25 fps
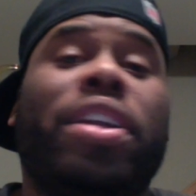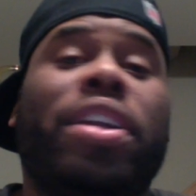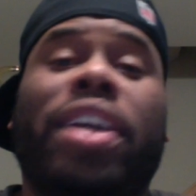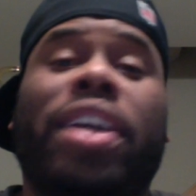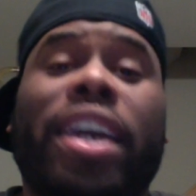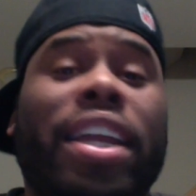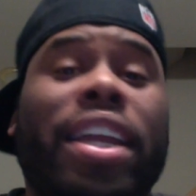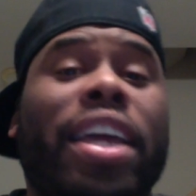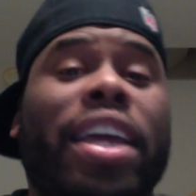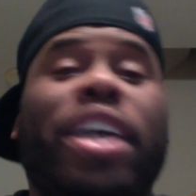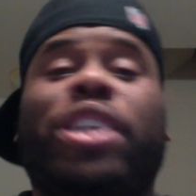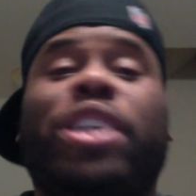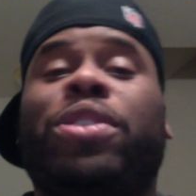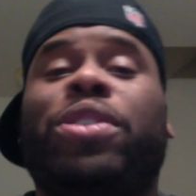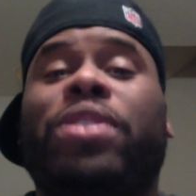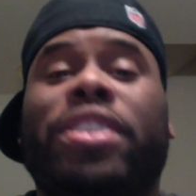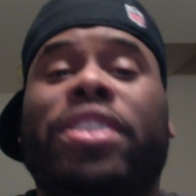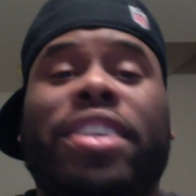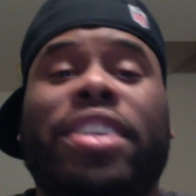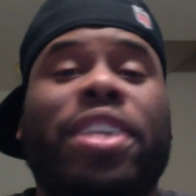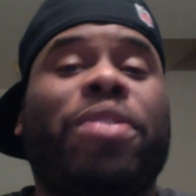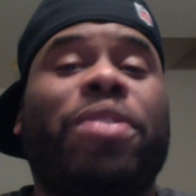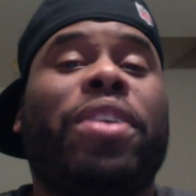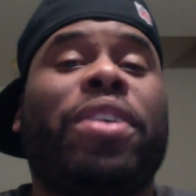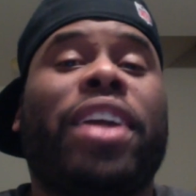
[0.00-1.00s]
get
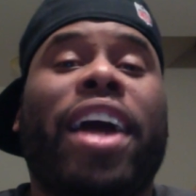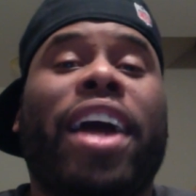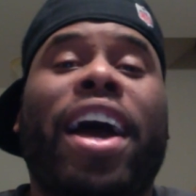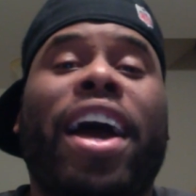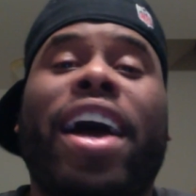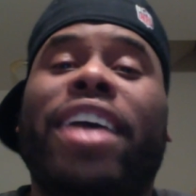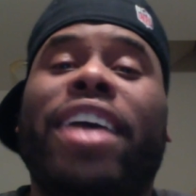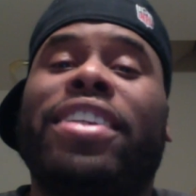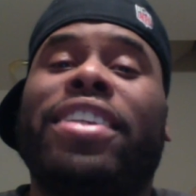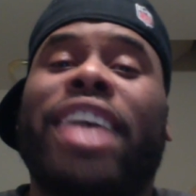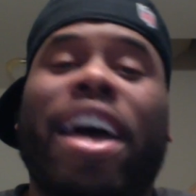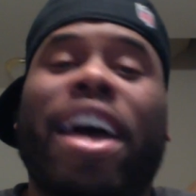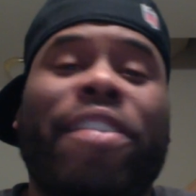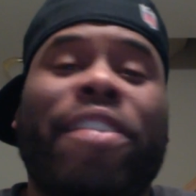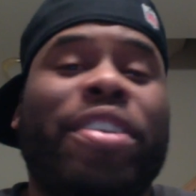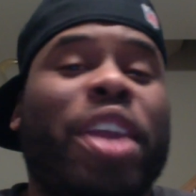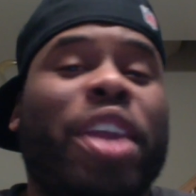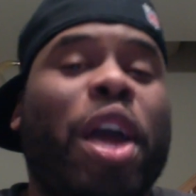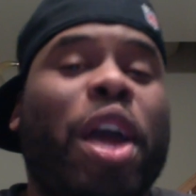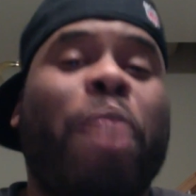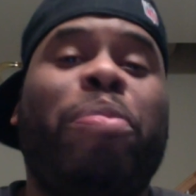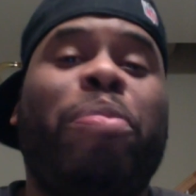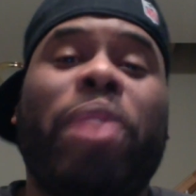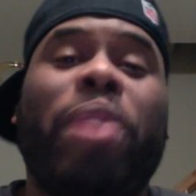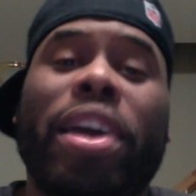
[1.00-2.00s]
interesting, guys having
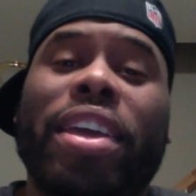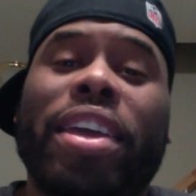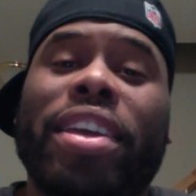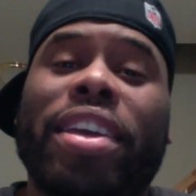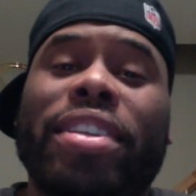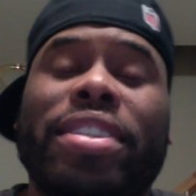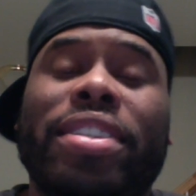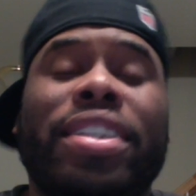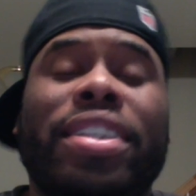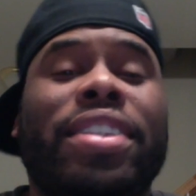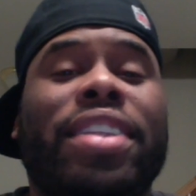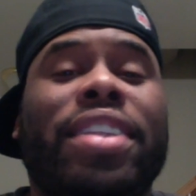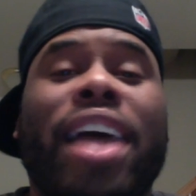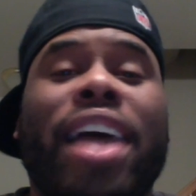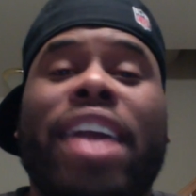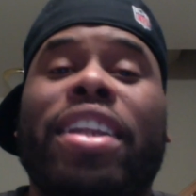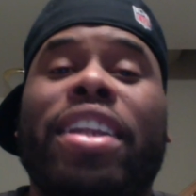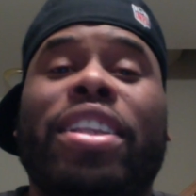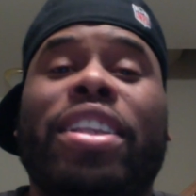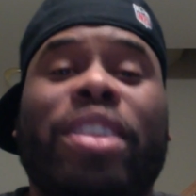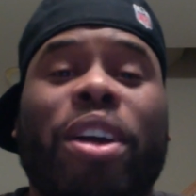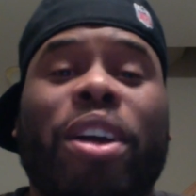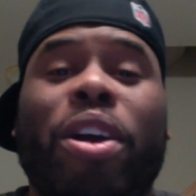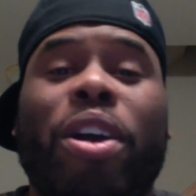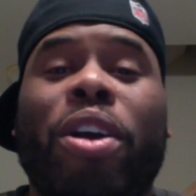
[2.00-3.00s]
their opinions and this, that, and
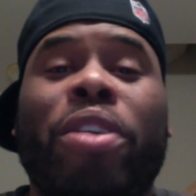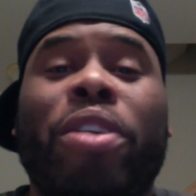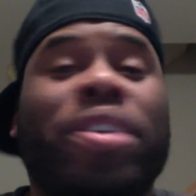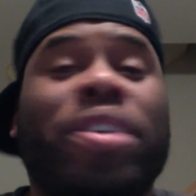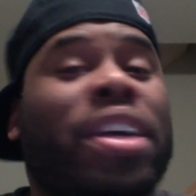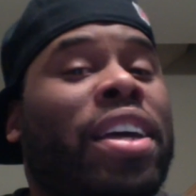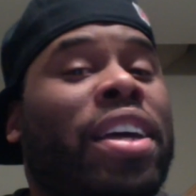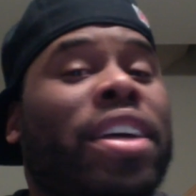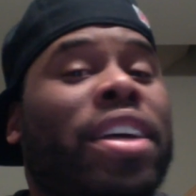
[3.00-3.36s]
the third.